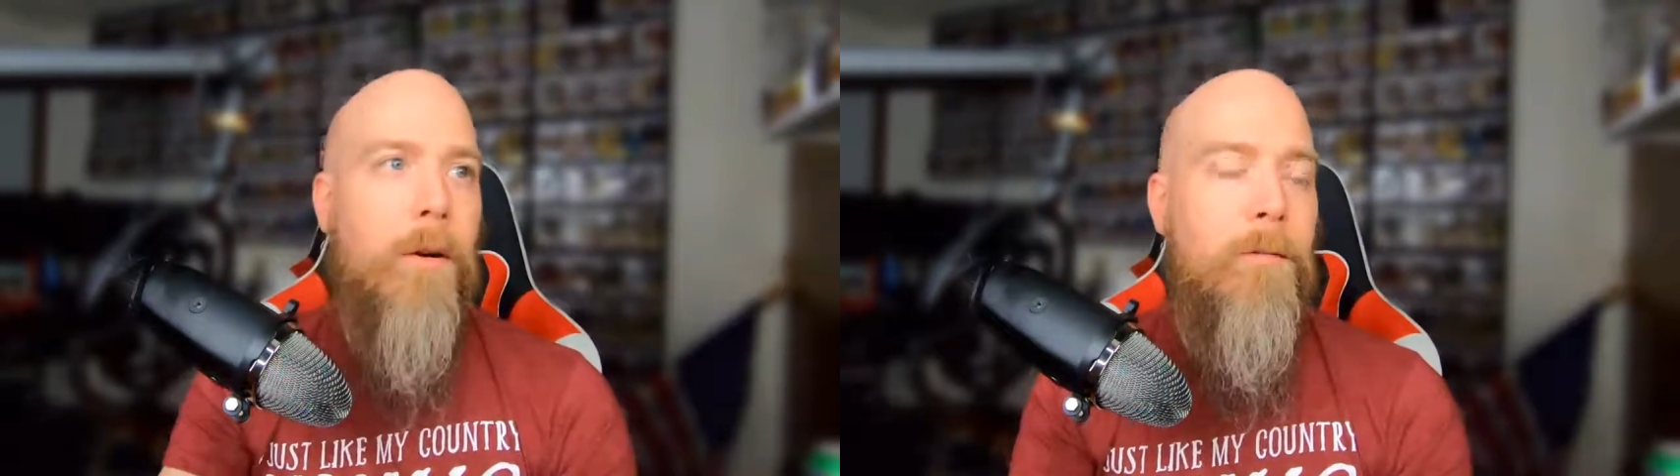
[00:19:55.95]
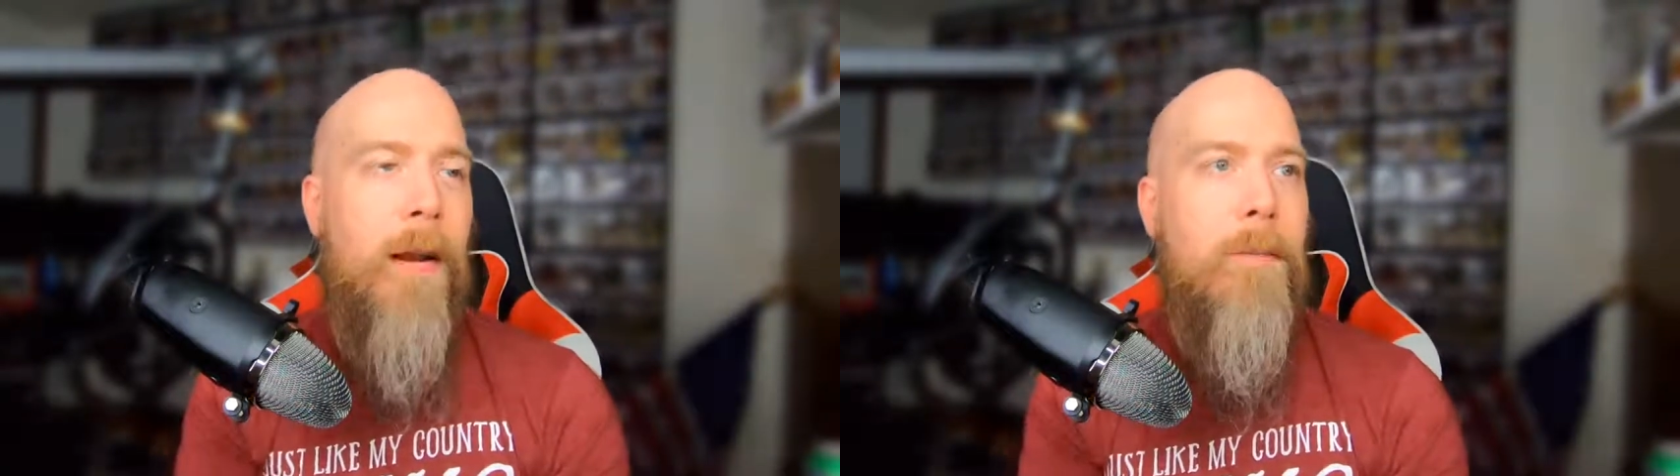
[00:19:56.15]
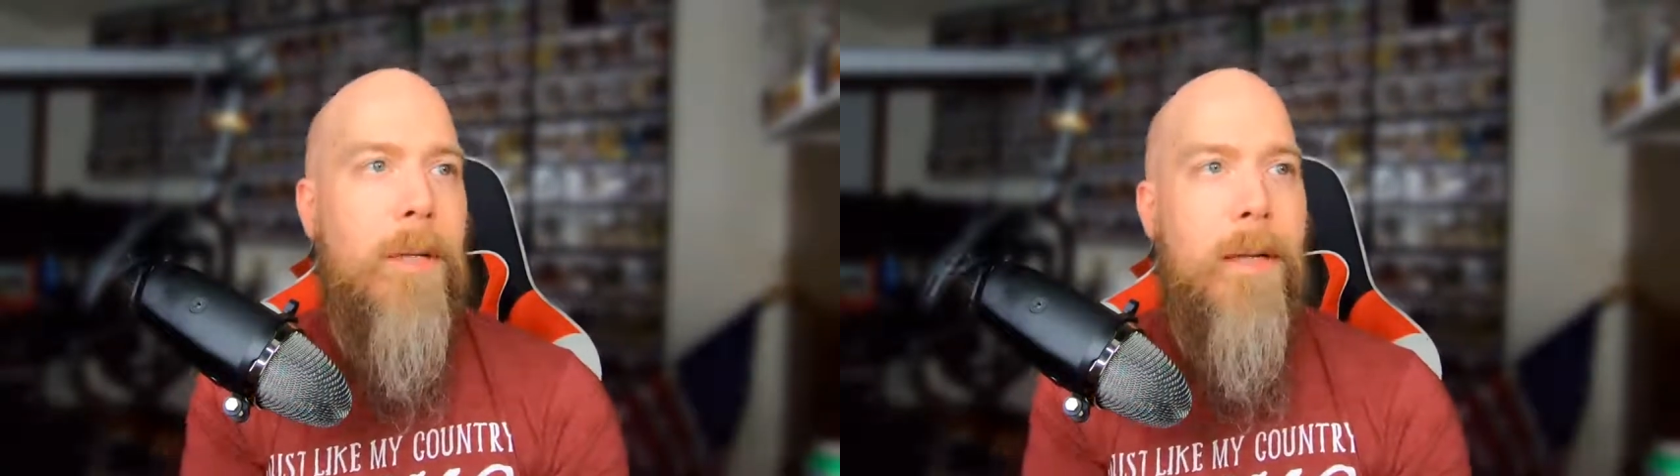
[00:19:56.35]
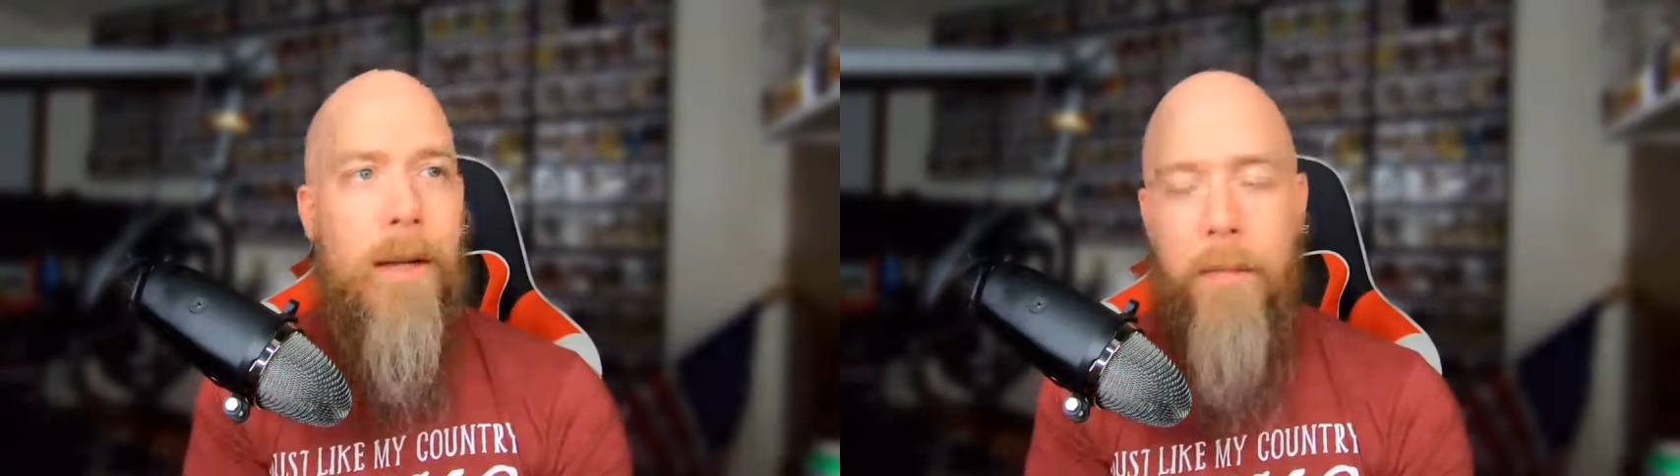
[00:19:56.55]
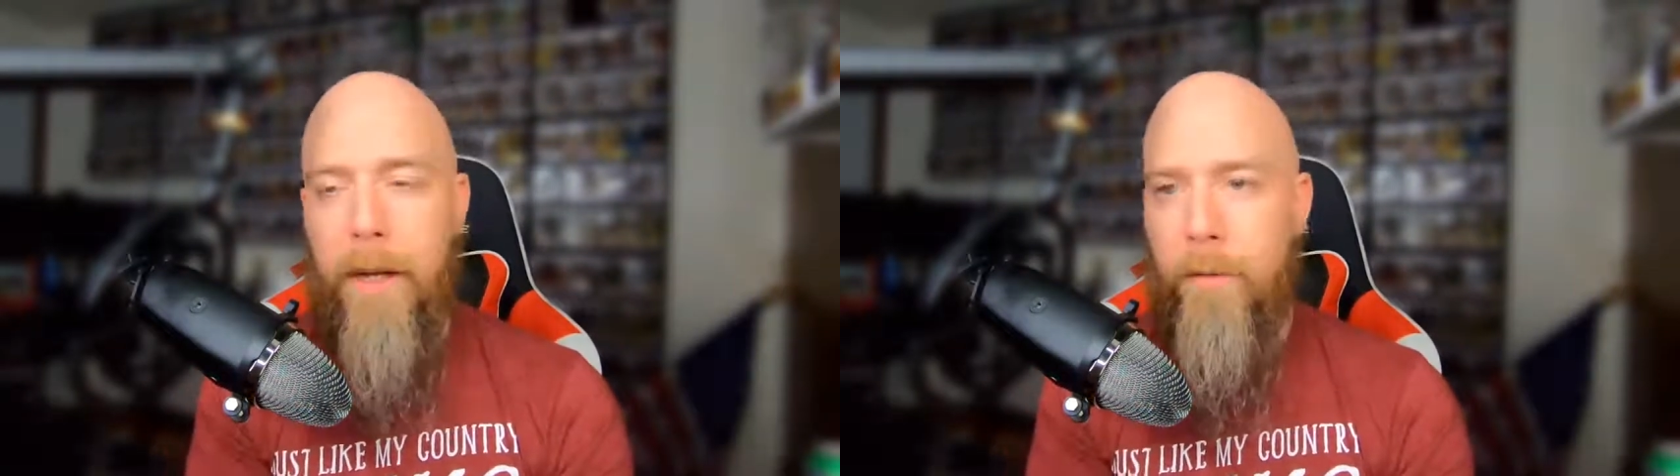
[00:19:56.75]
her family
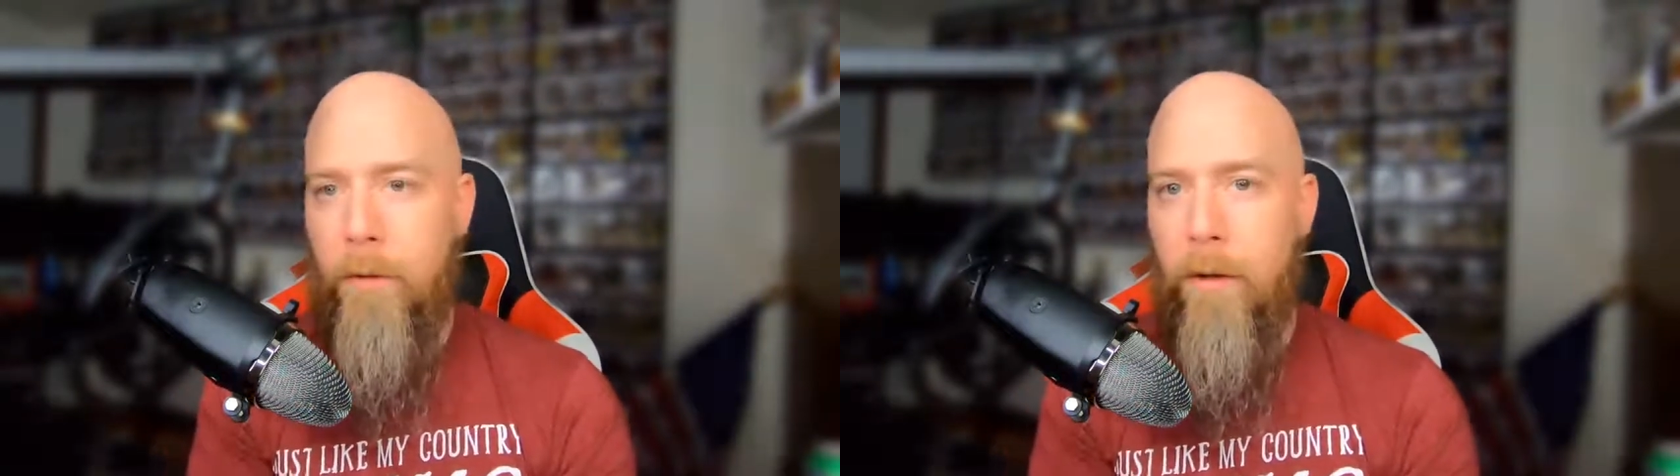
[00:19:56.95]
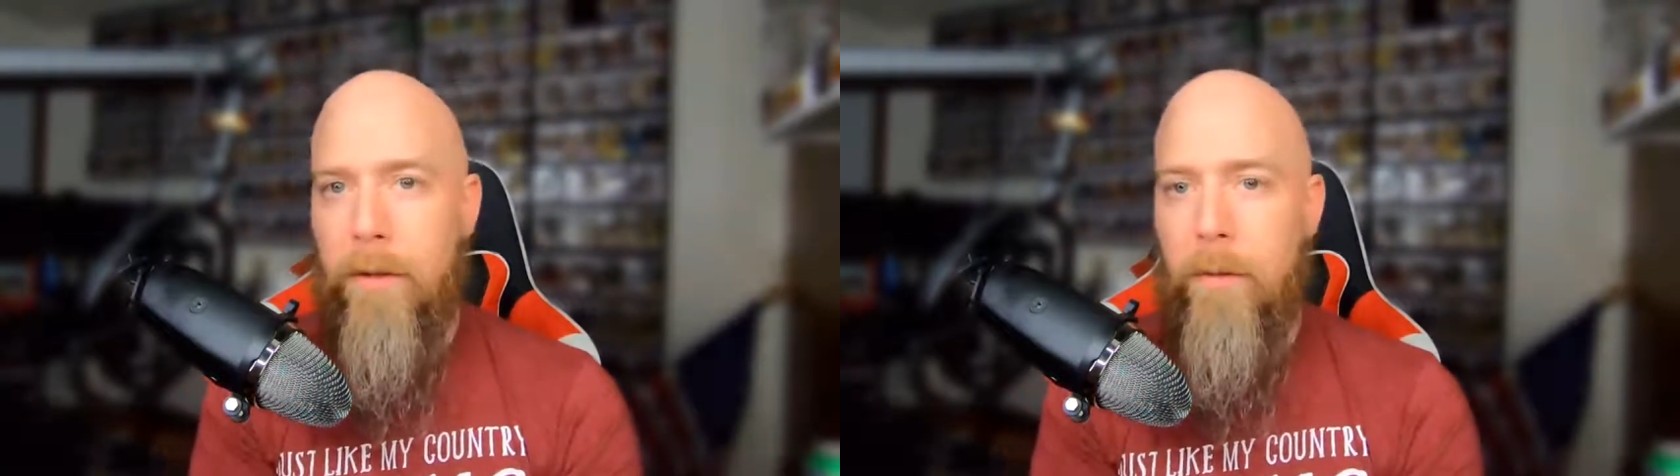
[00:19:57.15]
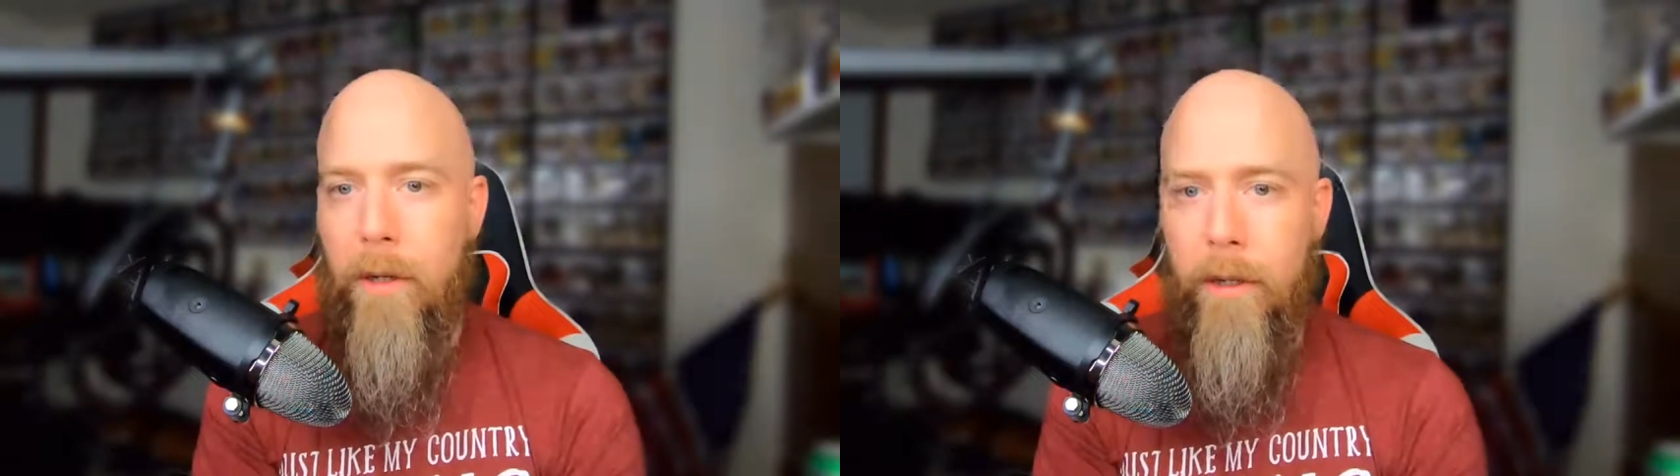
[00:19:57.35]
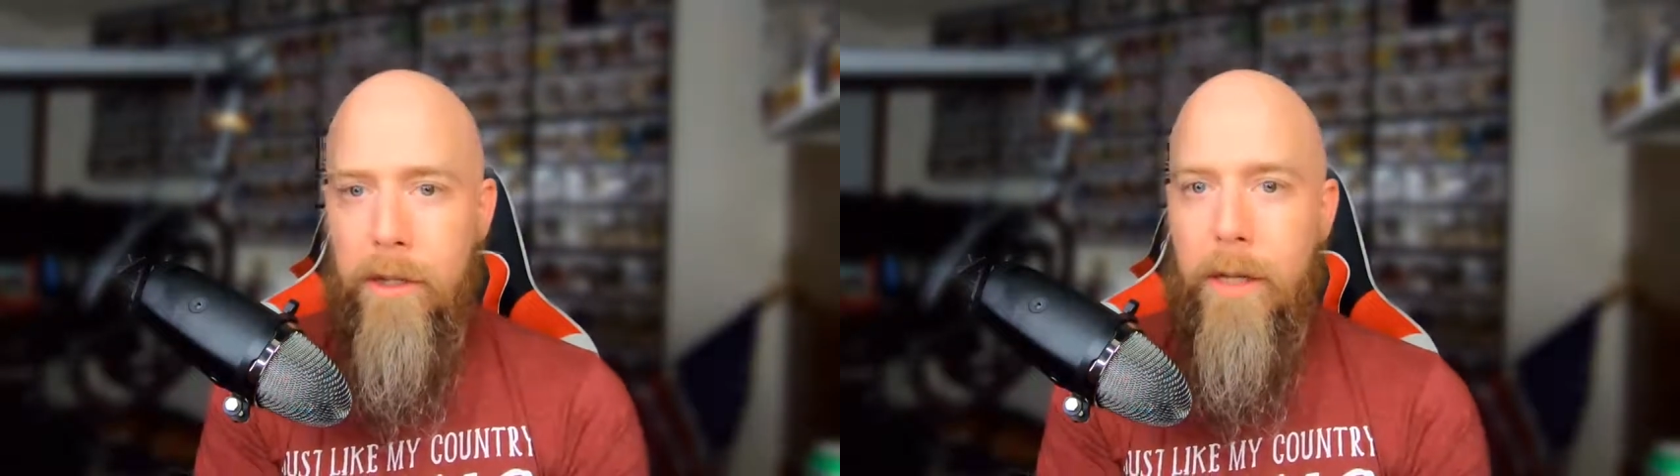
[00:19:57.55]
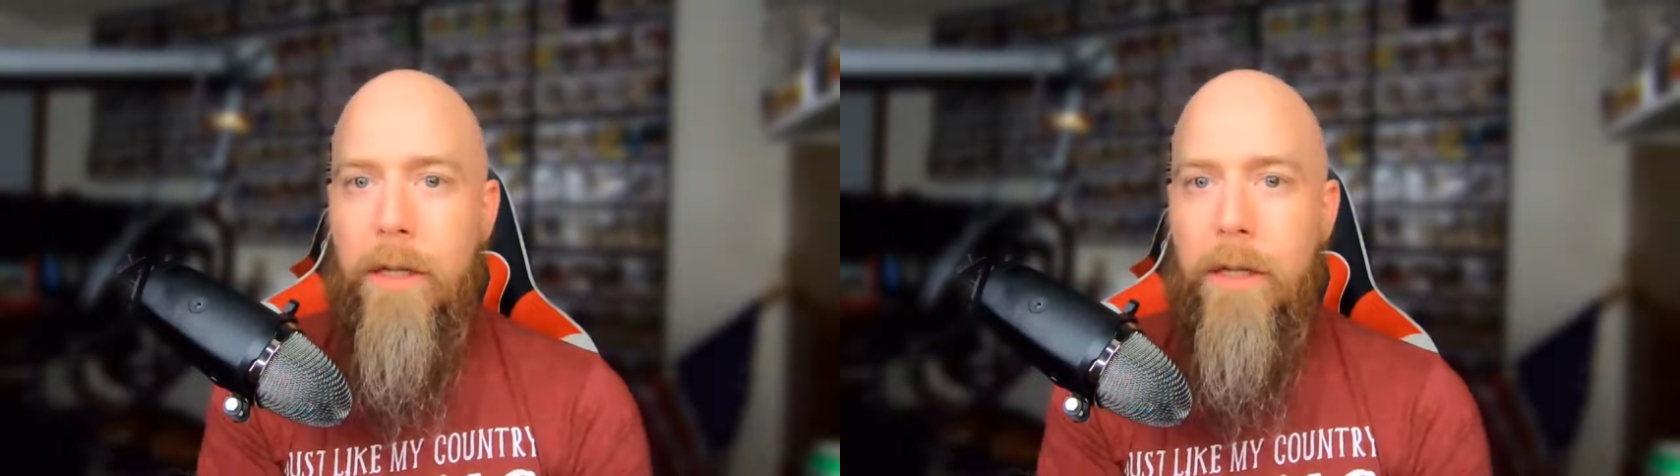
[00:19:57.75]
had been involved in religion,